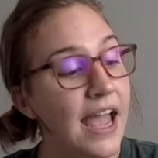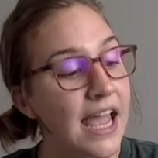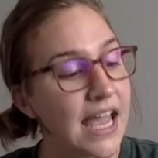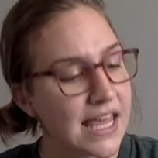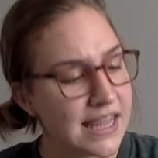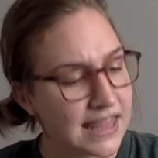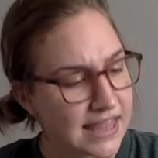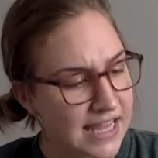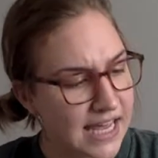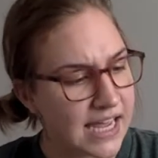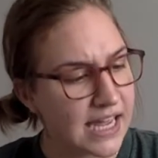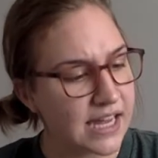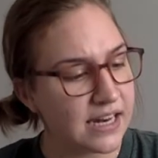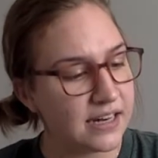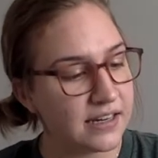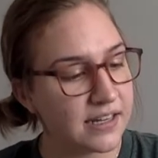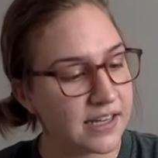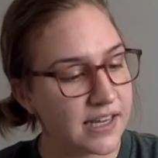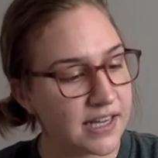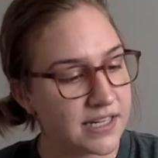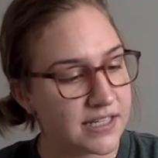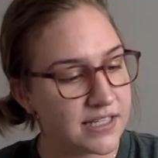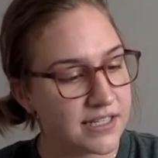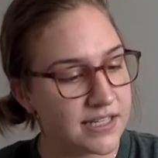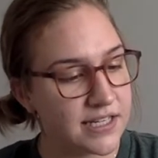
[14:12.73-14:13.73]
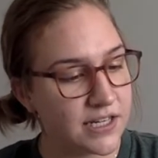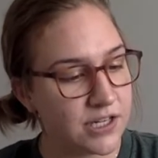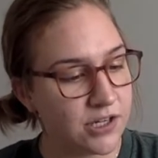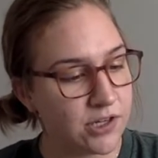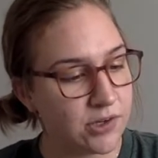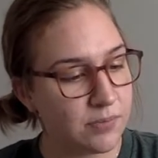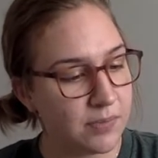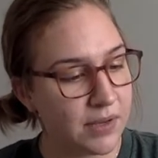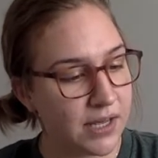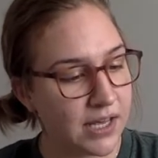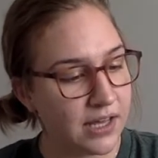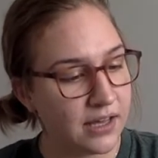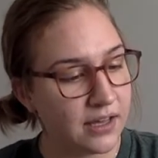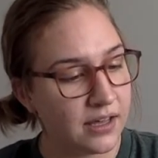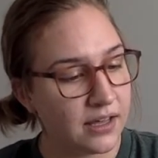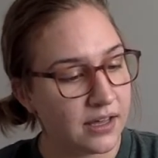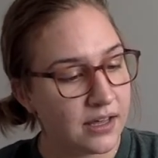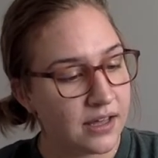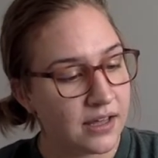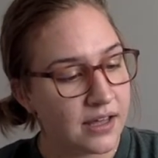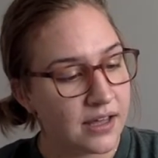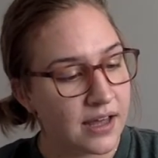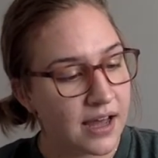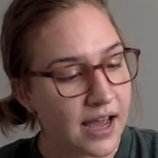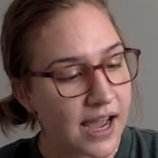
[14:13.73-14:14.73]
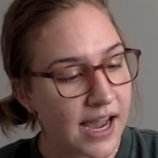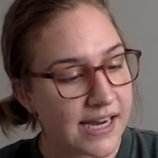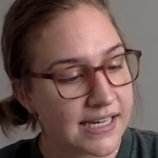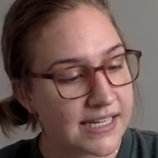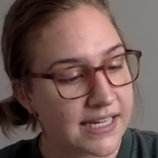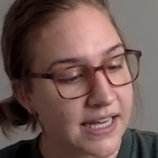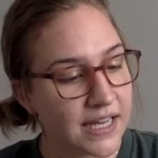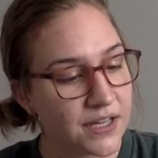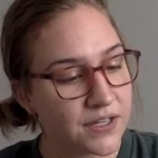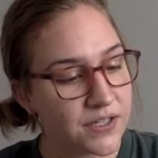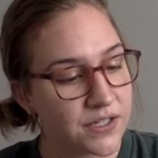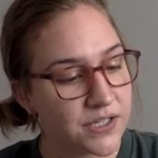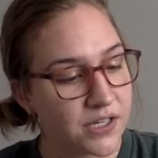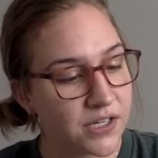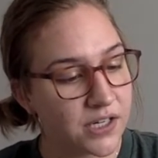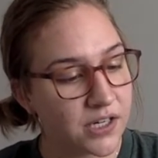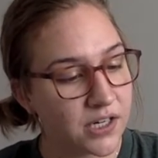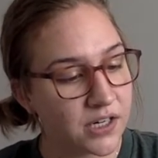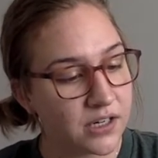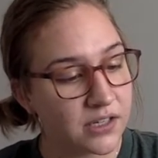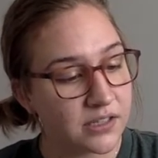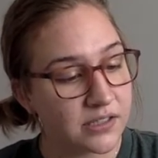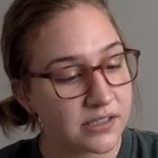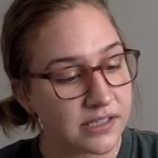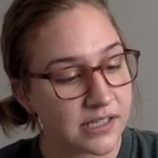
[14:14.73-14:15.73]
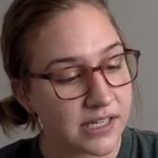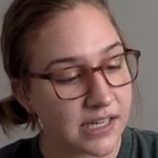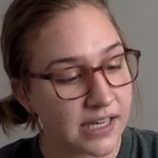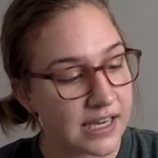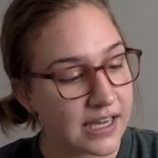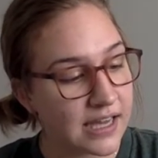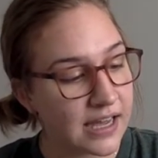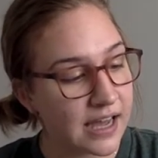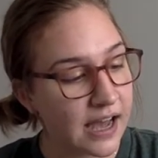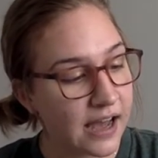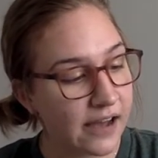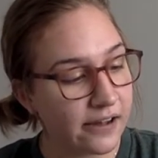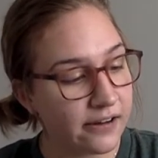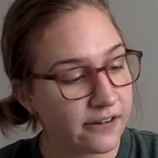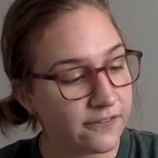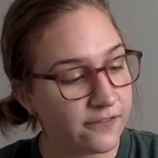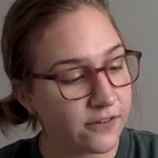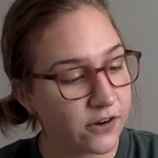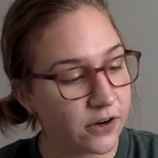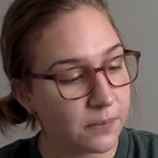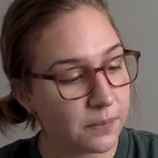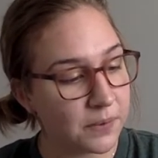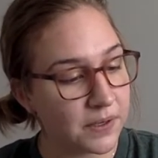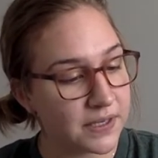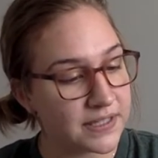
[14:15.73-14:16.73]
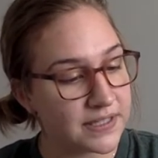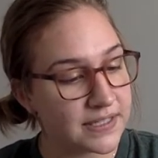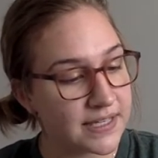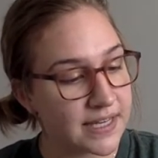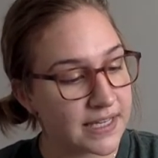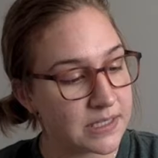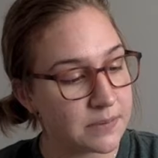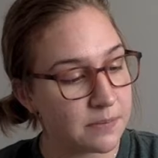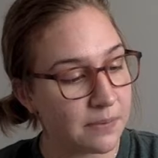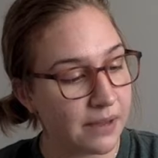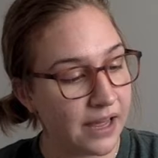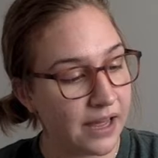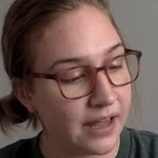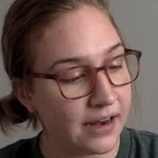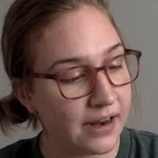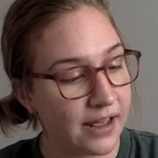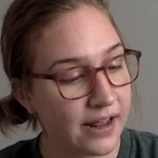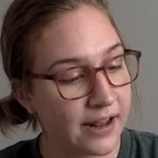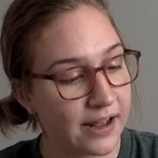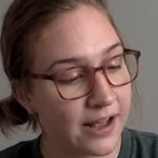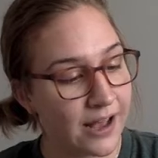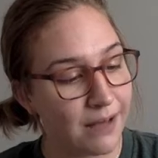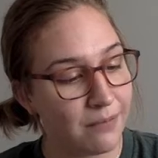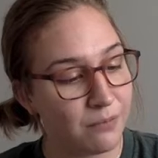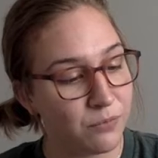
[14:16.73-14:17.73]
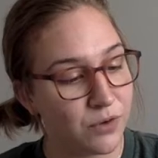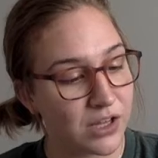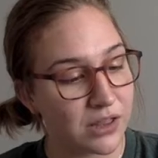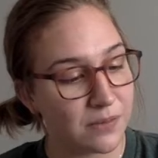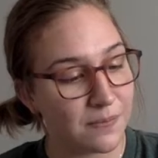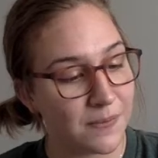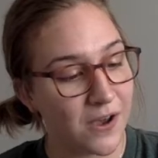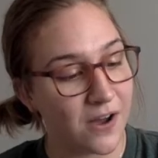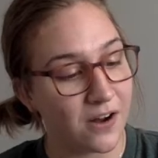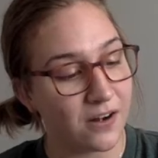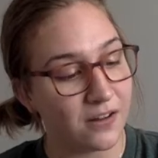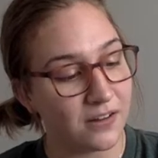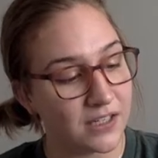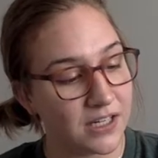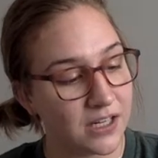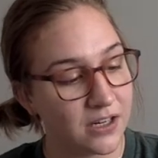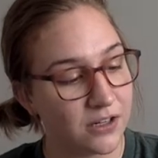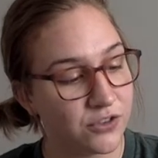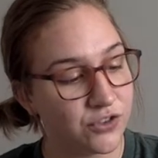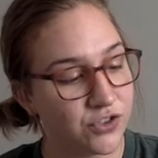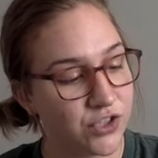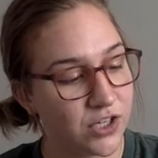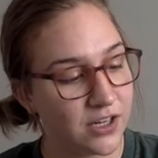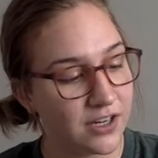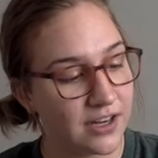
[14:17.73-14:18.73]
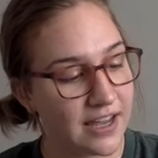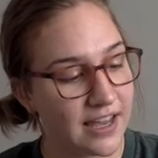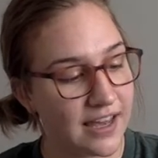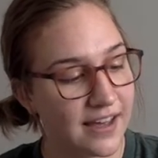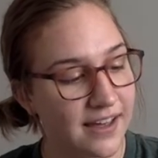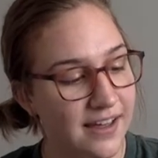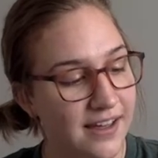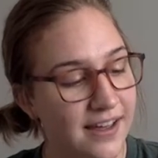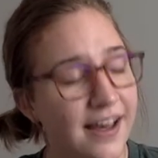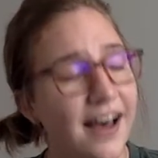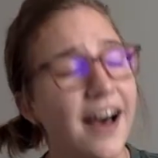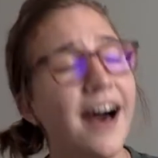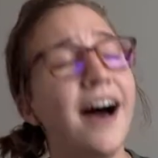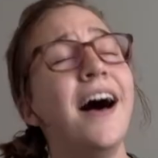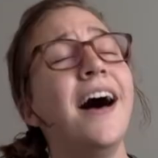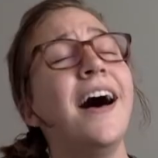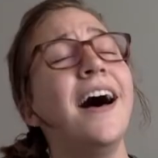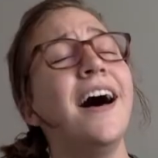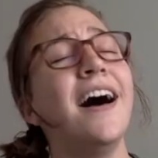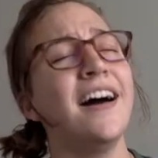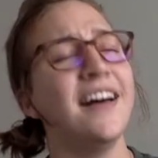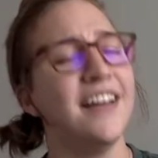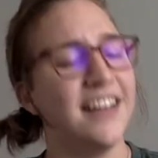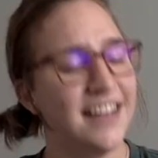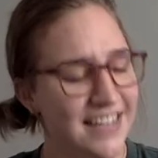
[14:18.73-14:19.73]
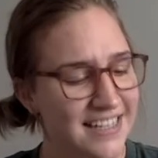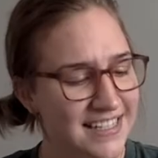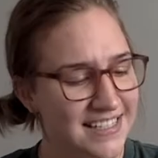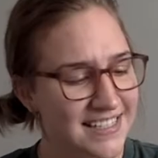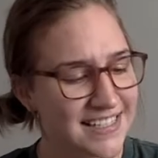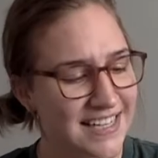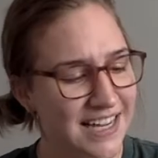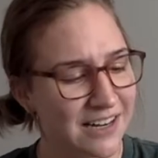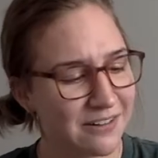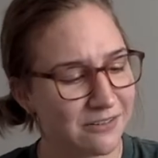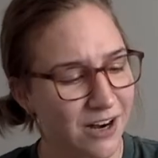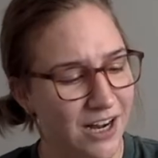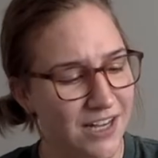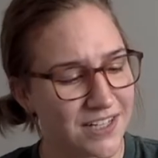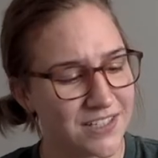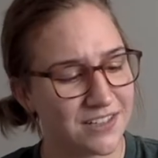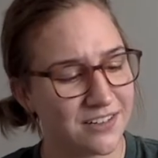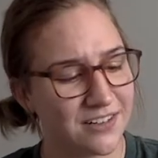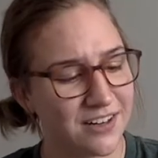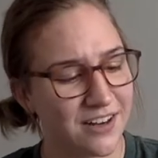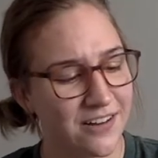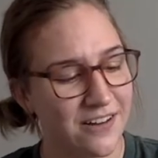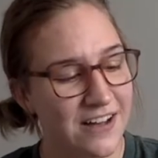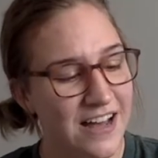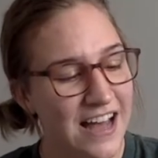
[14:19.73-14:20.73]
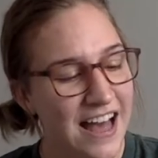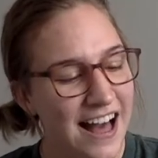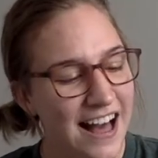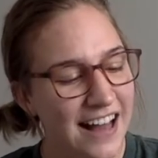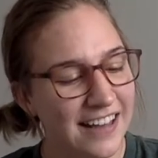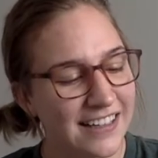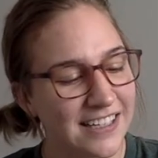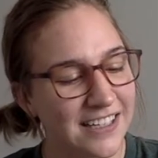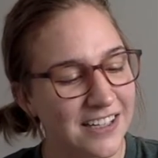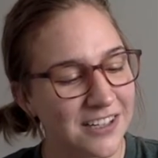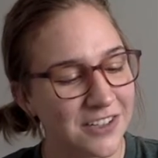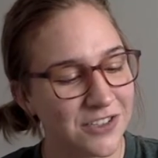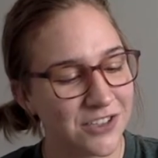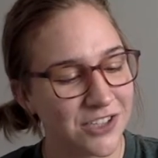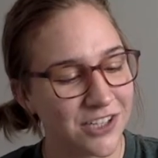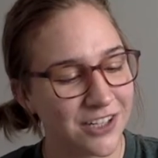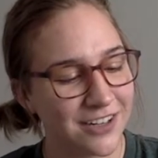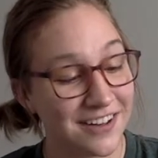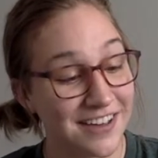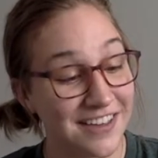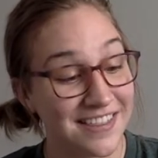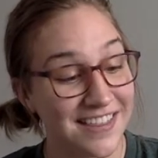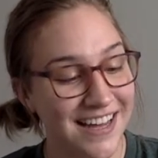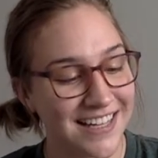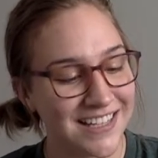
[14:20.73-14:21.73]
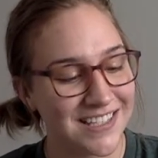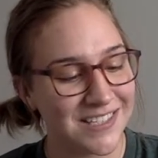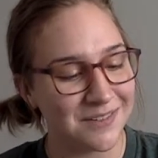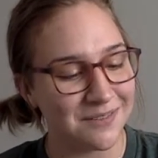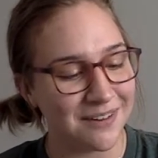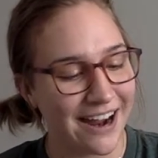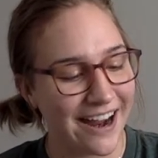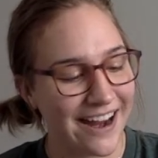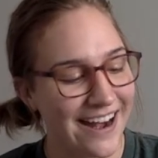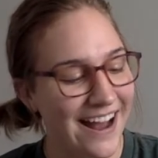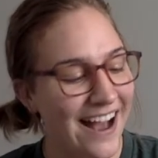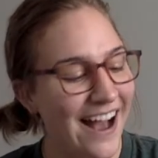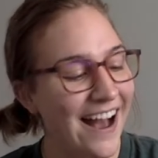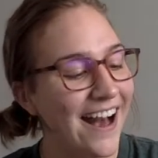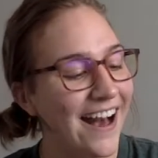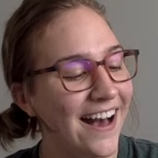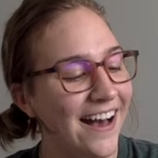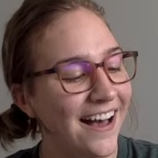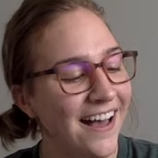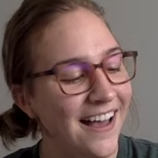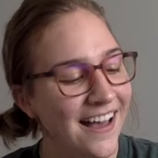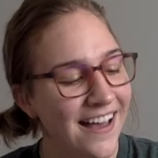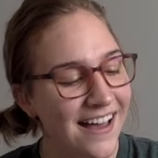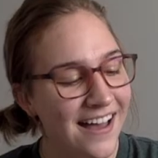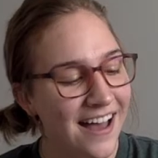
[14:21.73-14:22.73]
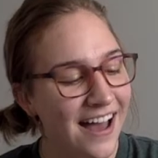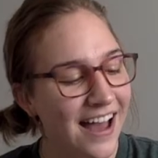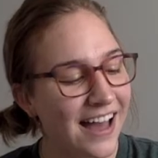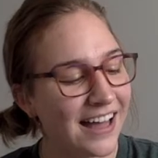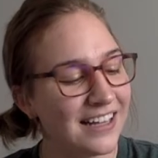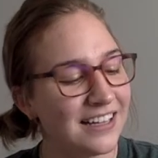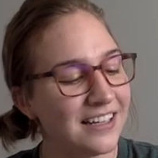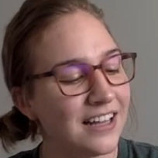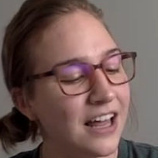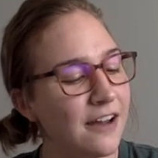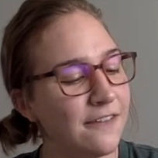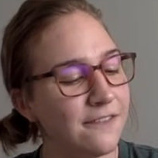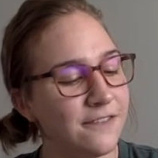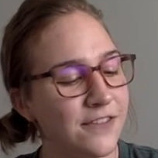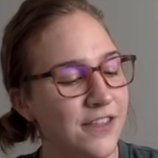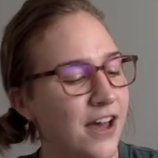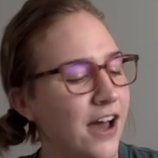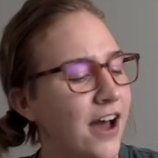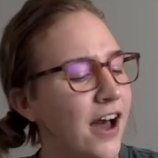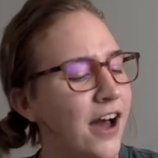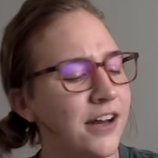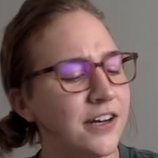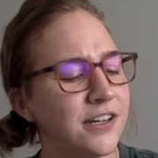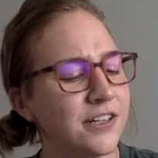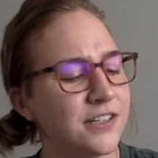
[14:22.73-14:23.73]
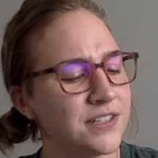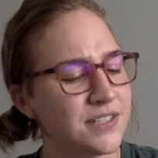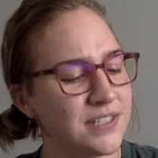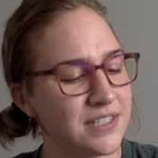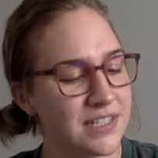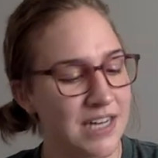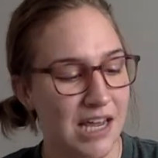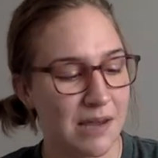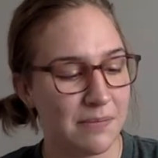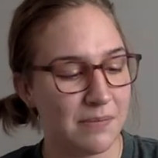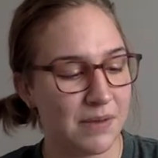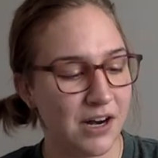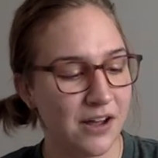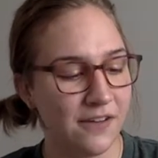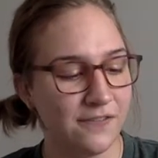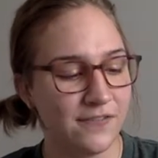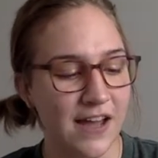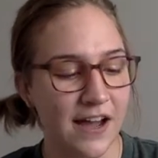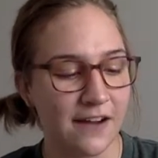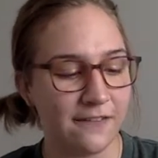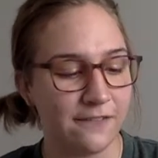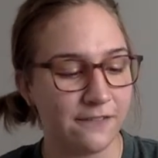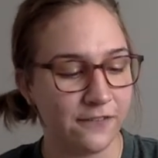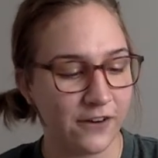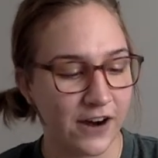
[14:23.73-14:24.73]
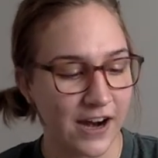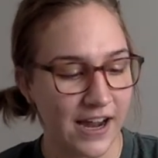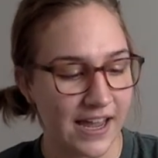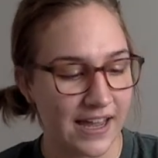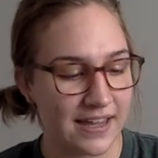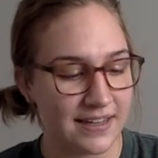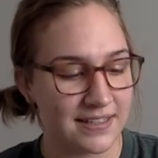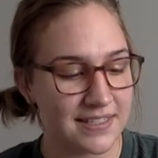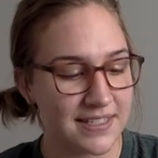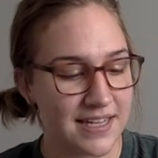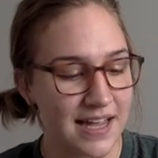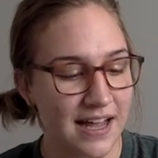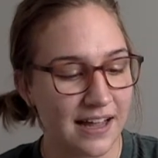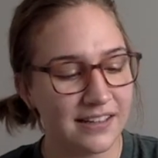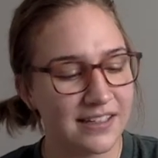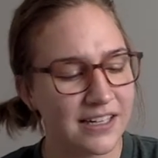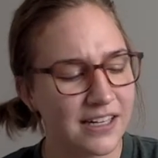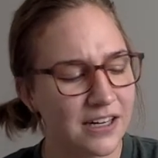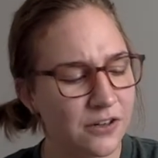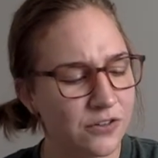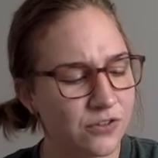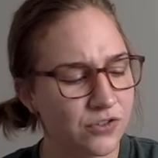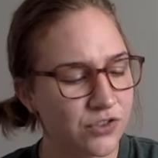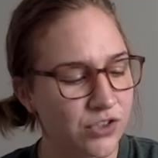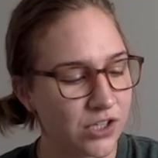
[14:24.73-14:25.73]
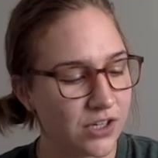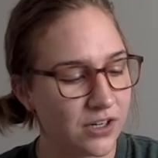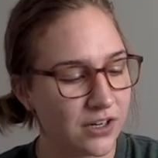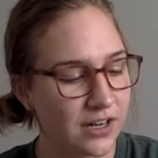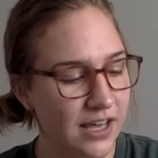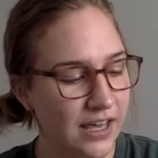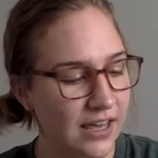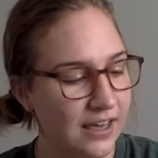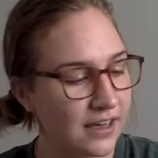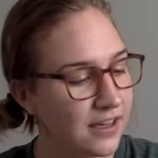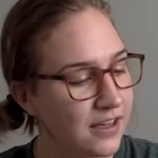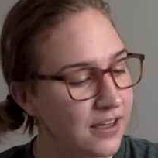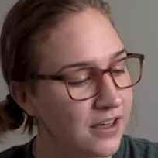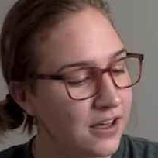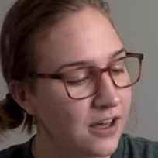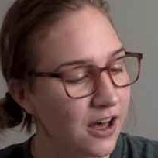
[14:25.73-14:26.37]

"And then," continued Mig, "I tells her to get out of her princess bed and come with me on a little journey." "Ha!" said Roscoe. "A little journey, that's right. Ha! I love the understatement of that phrase. A little journey.